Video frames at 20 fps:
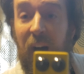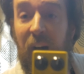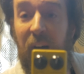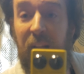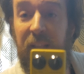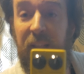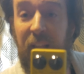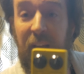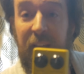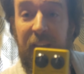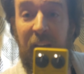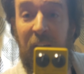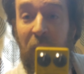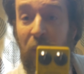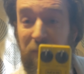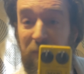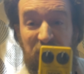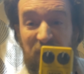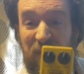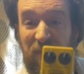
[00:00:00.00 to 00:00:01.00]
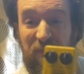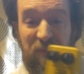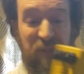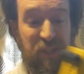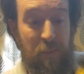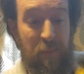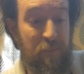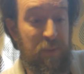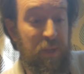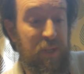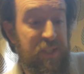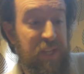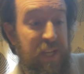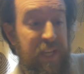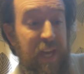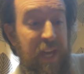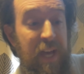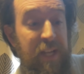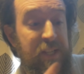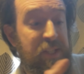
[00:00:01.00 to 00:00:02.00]
Layout, simple as it
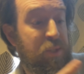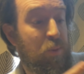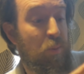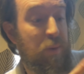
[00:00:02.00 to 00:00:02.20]
gets.